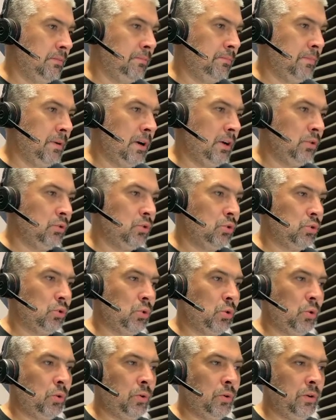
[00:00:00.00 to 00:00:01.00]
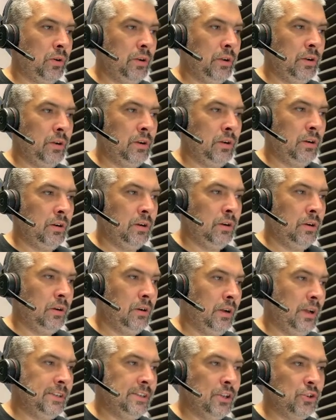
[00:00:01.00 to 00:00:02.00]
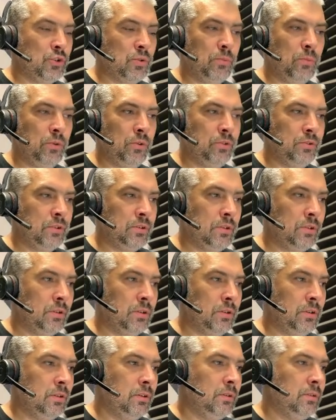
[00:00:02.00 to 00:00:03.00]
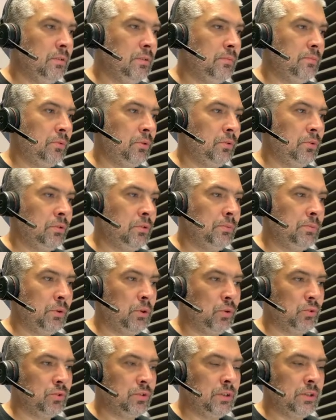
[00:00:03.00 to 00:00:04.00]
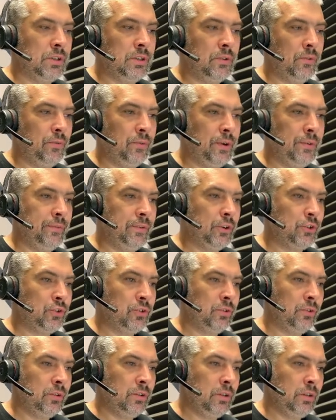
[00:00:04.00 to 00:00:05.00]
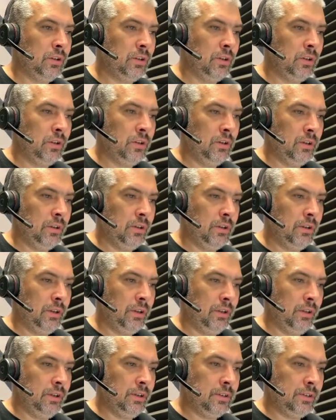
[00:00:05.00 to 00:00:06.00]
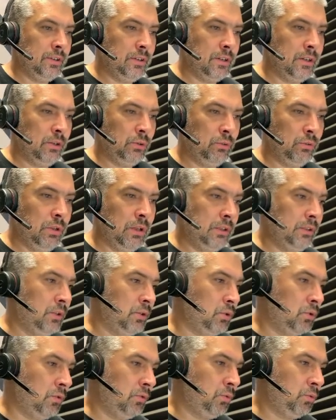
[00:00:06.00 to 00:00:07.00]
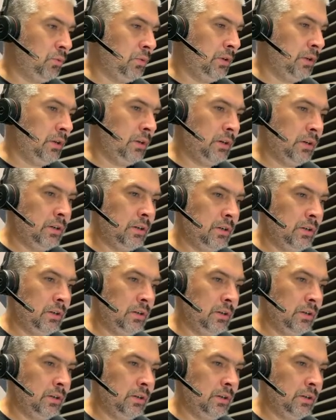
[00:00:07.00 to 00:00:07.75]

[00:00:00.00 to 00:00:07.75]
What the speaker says: Milestone Essential Plus product because this is the free version. Yes, I would like the software.